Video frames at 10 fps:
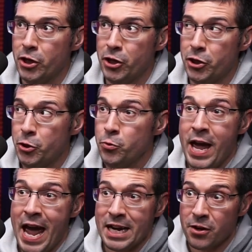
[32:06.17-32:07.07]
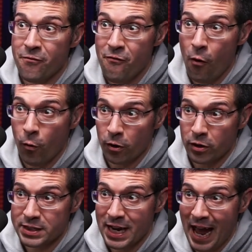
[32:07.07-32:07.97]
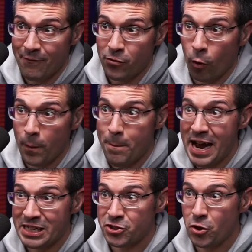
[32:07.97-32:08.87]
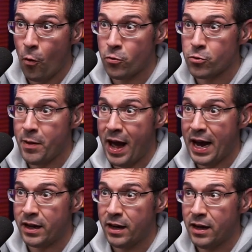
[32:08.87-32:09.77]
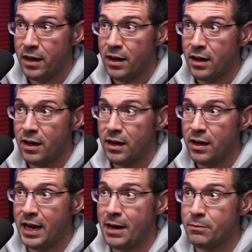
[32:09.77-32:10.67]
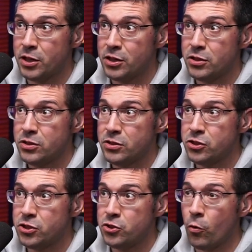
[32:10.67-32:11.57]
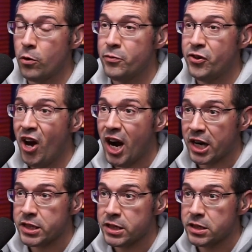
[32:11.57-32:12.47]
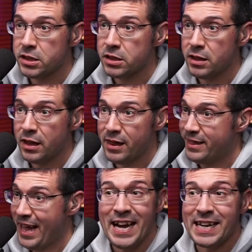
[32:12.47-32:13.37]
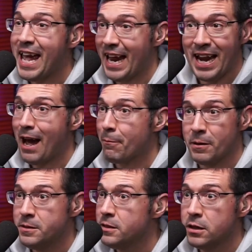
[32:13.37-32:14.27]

you can't afford to have your best cornerback named Storm Duck. That can't happen.